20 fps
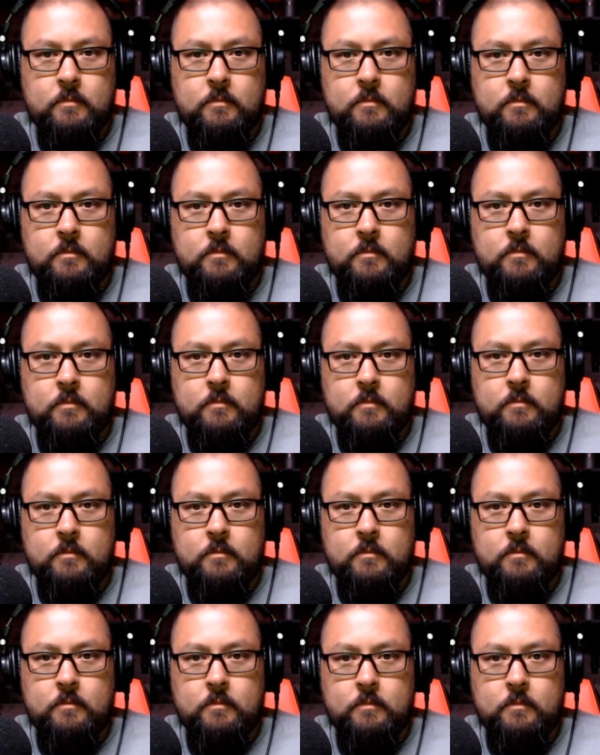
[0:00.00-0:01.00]

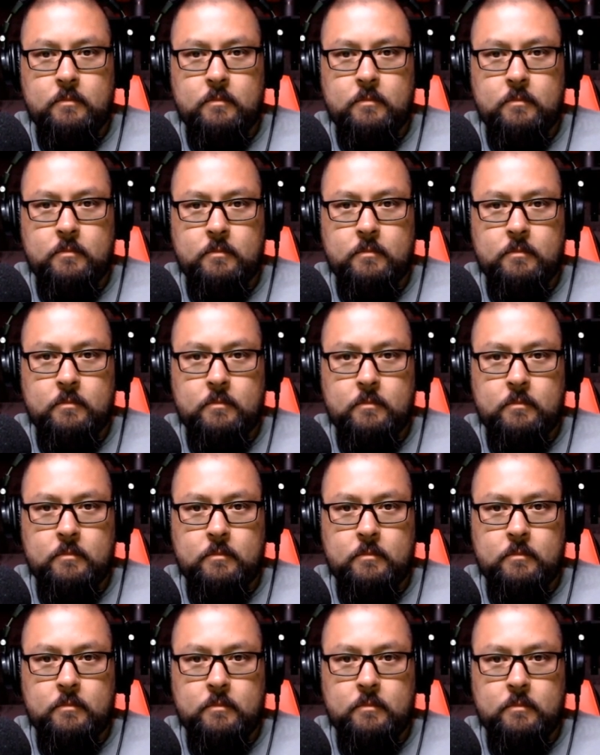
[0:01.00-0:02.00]

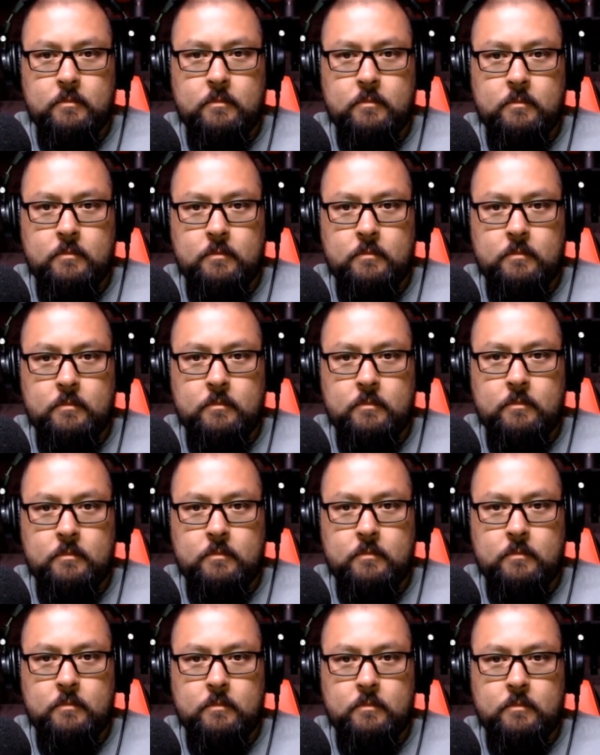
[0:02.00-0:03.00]

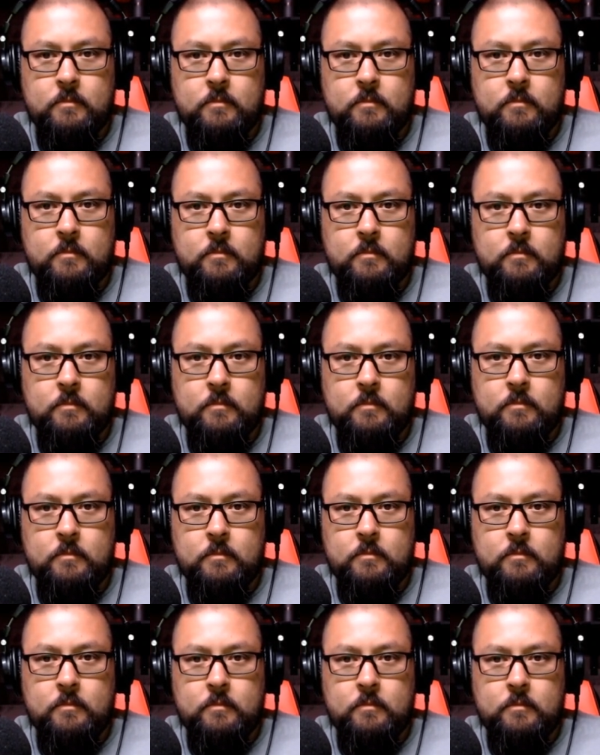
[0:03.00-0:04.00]

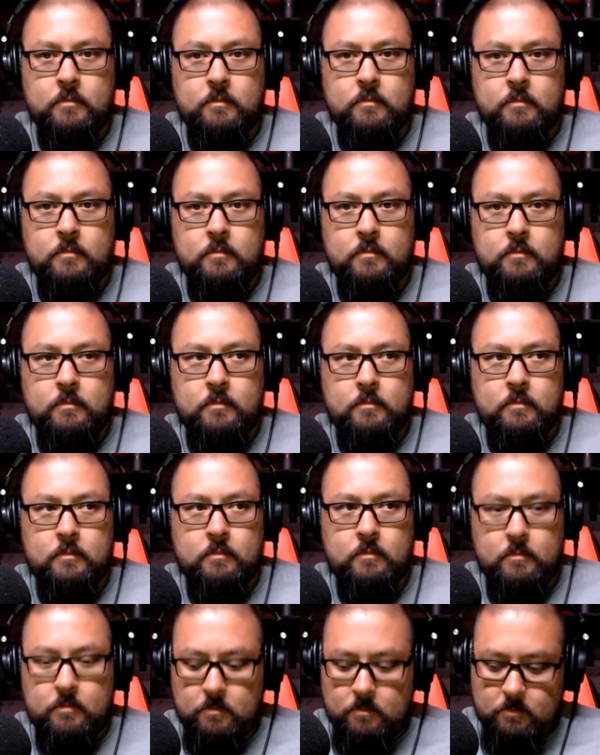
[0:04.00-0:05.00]

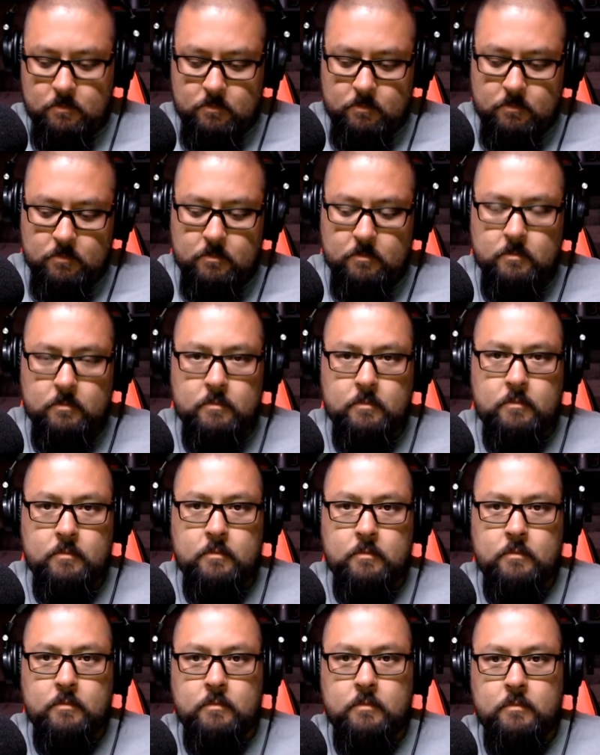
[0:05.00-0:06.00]

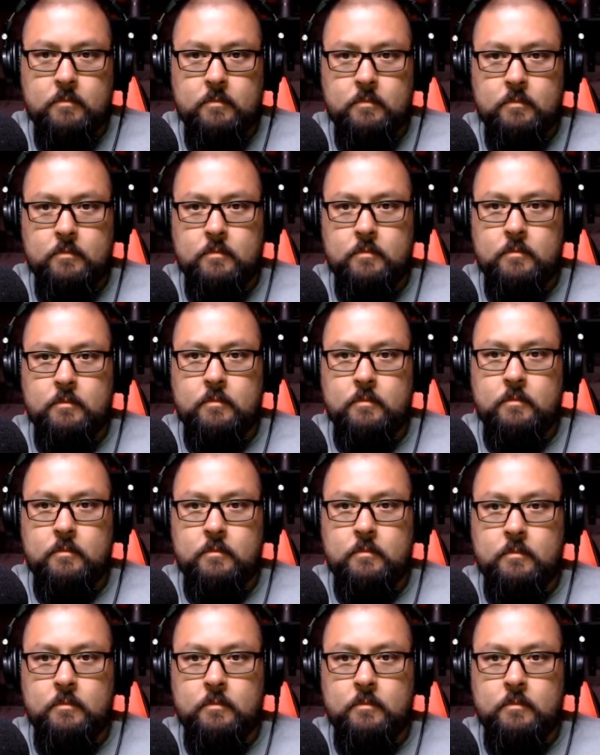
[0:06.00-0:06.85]
No words are spoken by the person on screen.